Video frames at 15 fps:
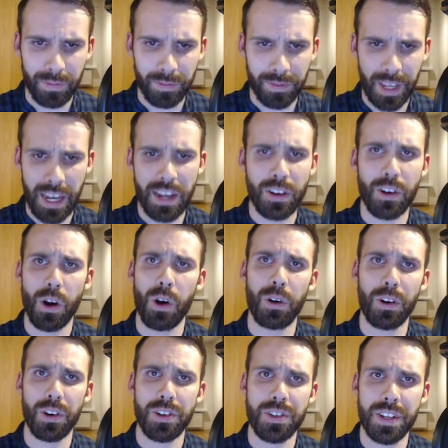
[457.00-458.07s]
take
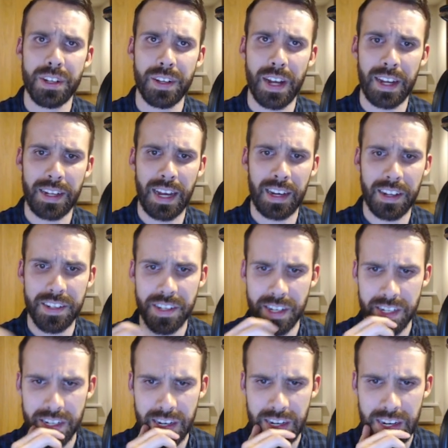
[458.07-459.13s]
Kohler's
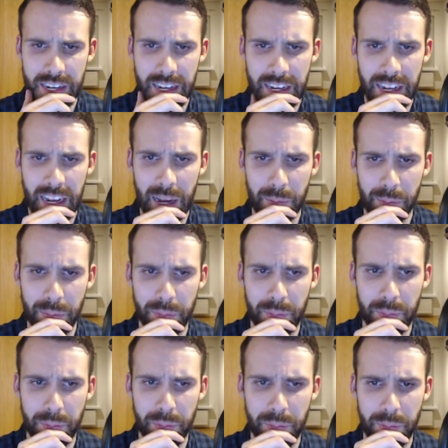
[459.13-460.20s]
analysis and
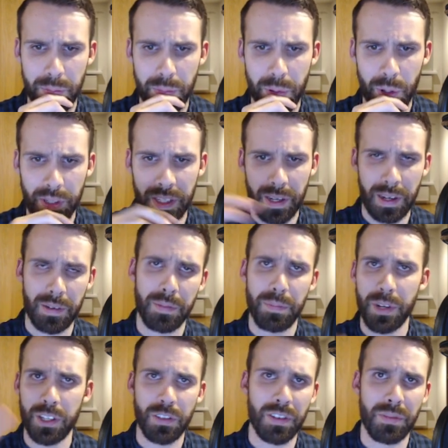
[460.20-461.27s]
put a
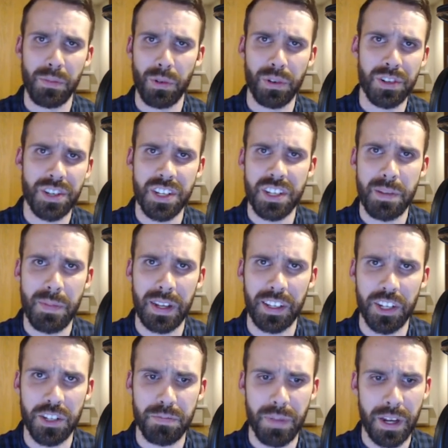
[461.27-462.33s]
bit of a more
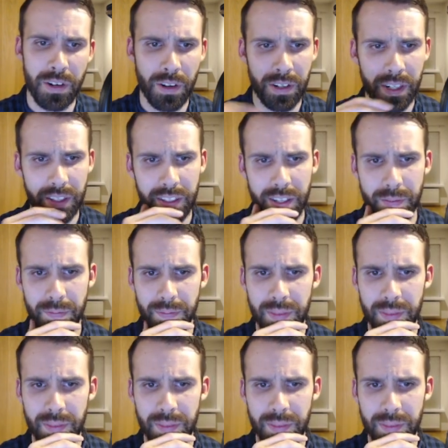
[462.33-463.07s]
systematic spin on it